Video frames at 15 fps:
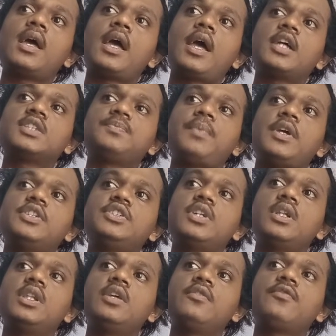
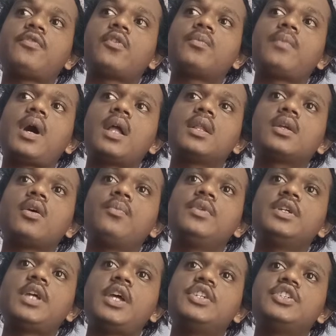especially formal
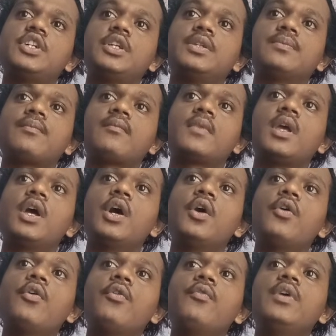communication.
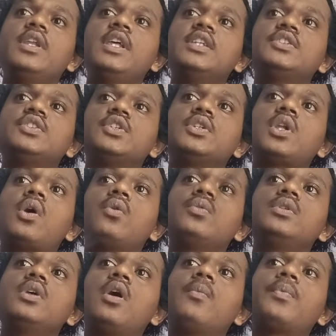We need to
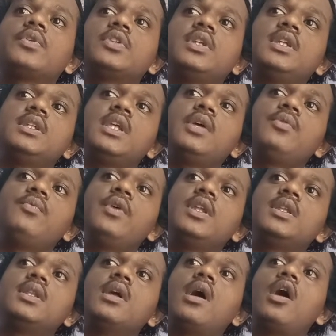know the opportunity
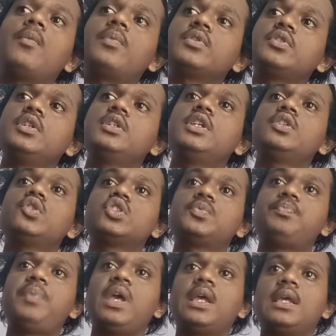with the opportunity to
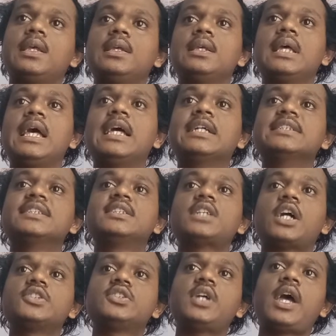speak,
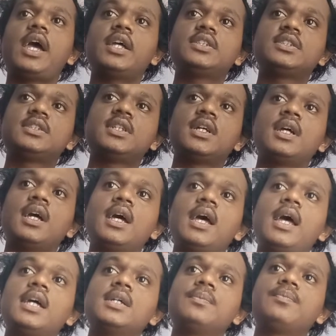such as
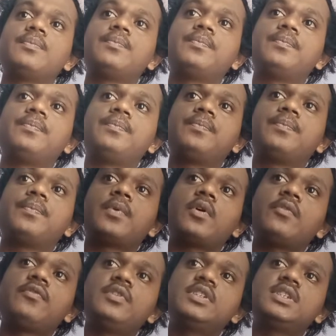
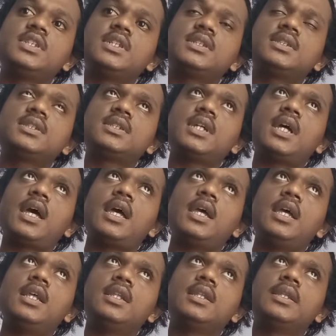proficiency
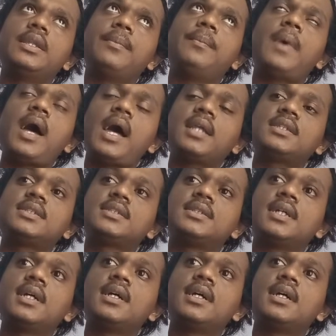in debates,